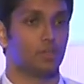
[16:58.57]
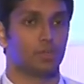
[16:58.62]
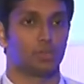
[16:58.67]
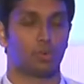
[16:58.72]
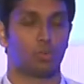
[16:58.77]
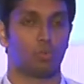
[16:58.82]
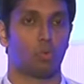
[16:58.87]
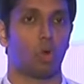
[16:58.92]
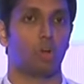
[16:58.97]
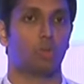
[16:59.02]

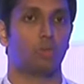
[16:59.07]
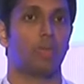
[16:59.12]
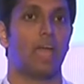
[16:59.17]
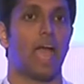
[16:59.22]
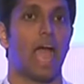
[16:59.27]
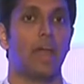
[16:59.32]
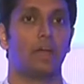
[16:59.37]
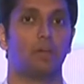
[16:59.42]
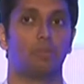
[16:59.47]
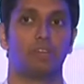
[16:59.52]
So what we
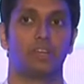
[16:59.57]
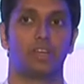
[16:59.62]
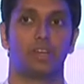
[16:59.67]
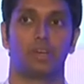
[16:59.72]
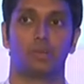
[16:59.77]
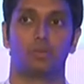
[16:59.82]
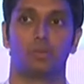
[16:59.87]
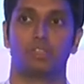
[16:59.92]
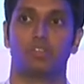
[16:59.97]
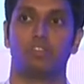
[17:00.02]
had over
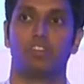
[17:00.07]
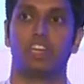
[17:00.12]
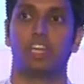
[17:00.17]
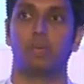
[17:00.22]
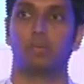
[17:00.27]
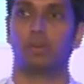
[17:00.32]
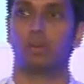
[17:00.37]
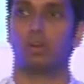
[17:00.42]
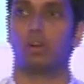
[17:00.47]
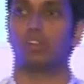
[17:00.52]
here was a
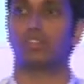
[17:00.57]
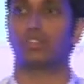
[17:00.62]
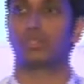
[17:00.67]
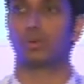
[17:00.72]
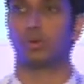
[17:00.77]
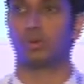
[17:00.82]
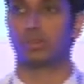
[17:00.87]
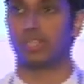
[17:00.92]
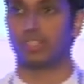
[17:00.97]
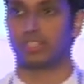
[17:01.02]
variable called
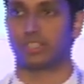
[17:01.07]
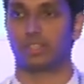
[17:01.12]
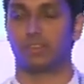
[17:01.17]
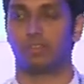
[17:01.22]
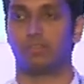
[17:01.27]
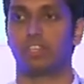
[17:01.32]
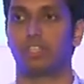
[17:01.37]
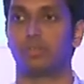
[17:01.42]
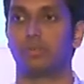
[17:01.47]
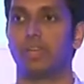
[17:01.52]
store list,
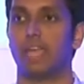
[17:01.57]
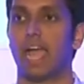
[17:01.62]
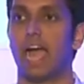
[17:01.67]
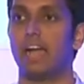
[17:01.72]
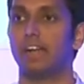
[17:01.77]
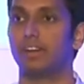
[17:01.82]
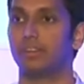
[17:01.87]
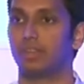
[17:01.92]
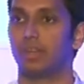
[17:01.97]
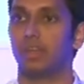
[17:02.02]
which we
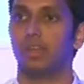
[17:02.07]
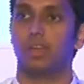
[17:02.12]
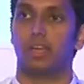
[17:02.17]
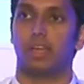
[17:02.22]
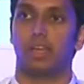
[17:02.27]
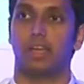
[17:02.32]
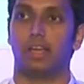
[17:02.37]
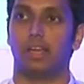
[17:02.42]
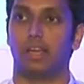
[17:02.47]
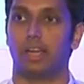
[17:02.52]
had
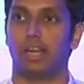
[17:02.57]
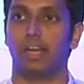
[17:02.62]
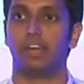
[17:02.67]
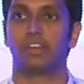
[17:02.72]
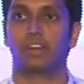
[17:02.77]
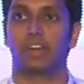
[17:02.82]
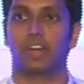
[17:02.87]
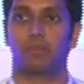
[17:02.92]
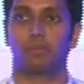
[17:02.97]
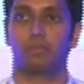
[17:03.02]

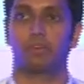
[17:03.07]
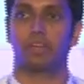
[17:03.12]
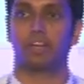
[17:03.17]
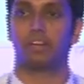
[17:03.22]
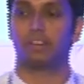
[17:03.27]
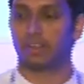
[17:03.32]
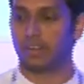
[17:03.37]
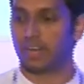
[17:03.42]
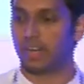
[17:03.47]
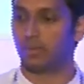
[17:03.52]

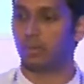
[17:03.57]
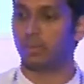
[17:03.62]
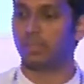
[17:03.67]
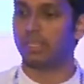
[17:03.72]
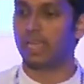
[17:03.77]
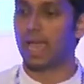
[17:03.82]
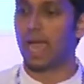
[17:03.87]
integrated with the